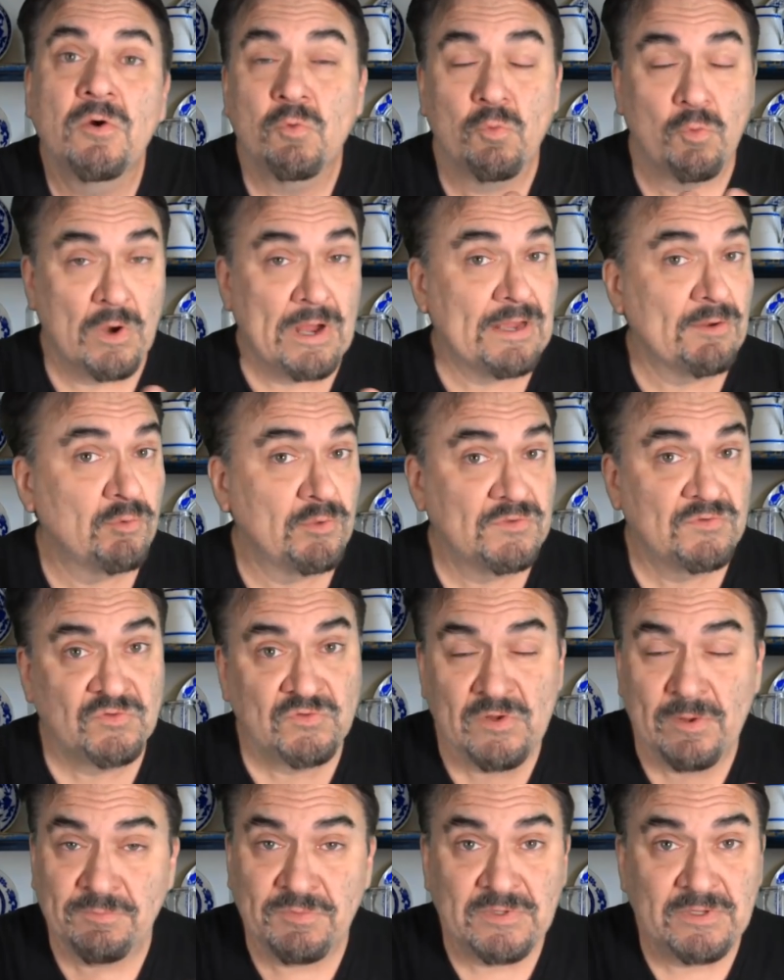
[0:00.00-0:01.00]
Why would
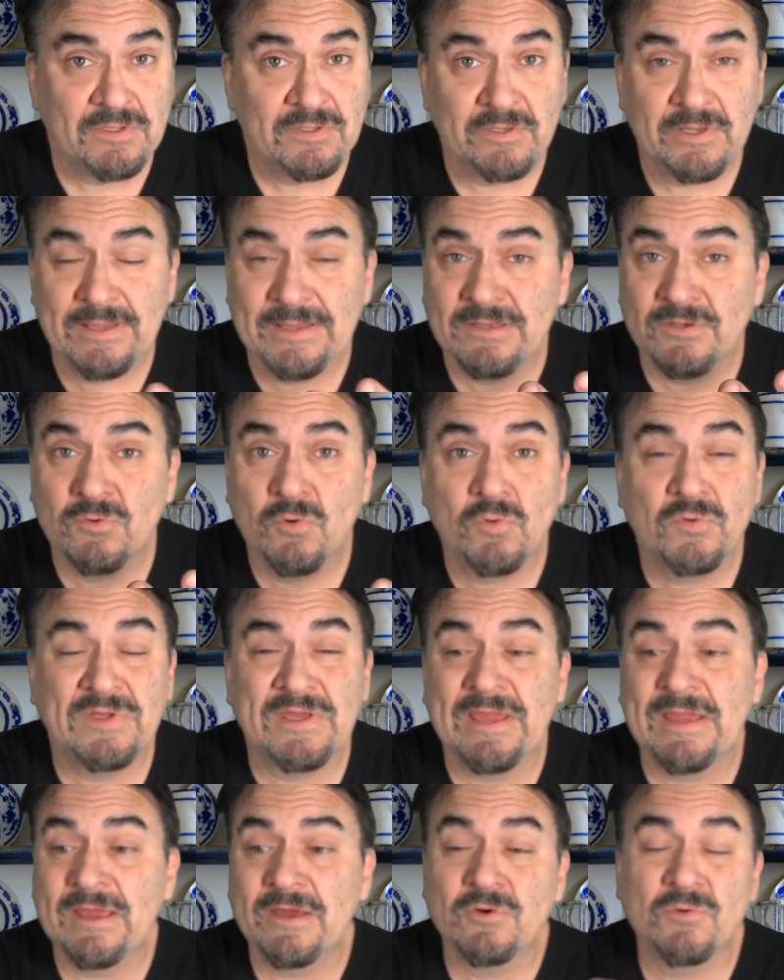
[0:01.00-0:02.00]
something like an old
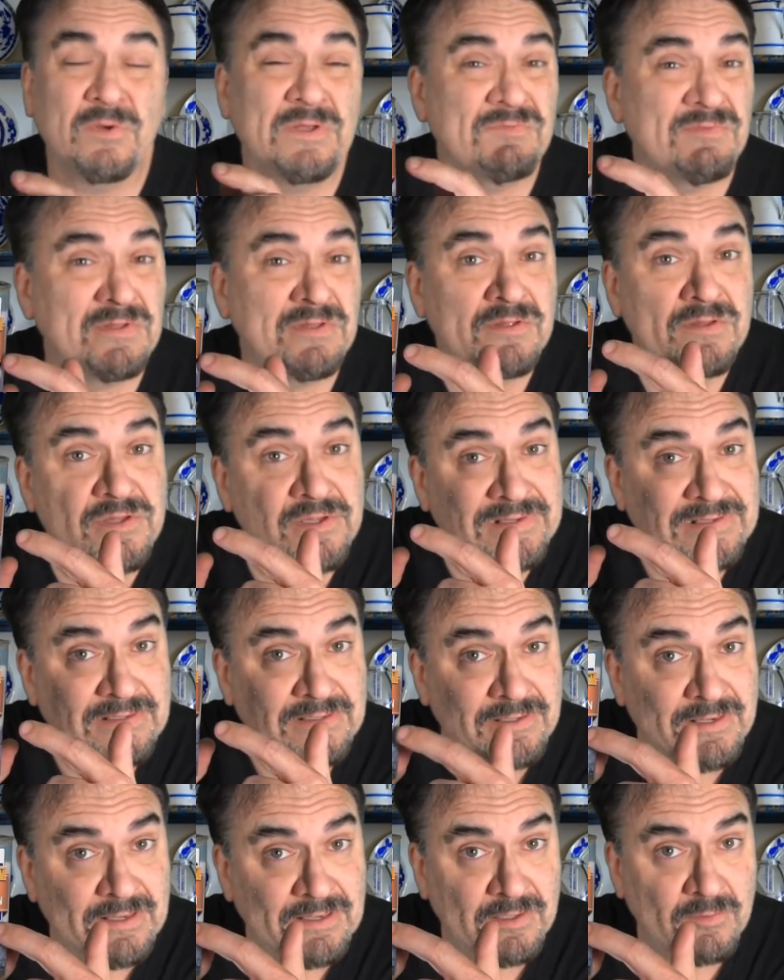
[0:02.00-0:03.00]
can or even the
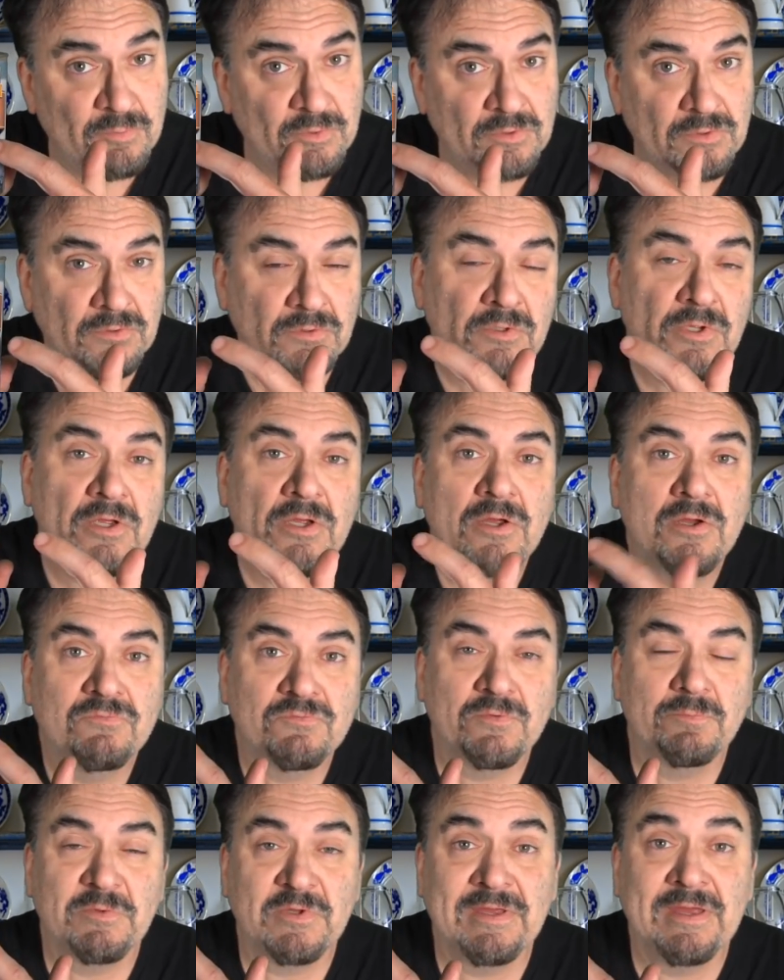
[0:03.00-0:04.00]
label
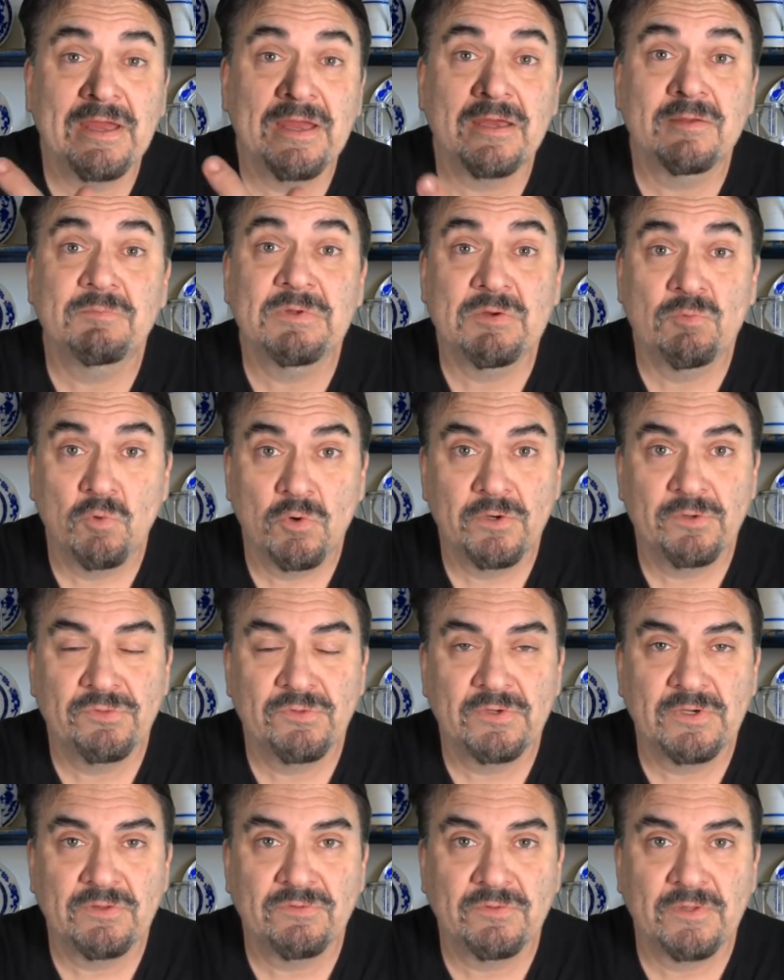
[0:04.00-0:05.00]
from the can be worth
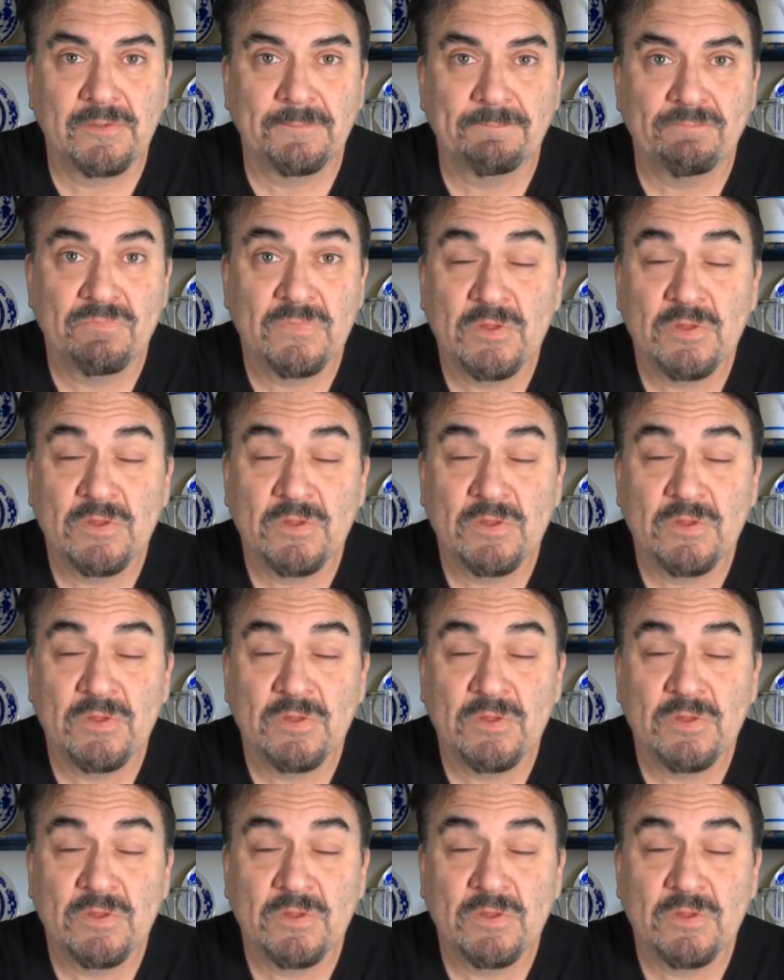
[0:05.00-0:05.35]
anything?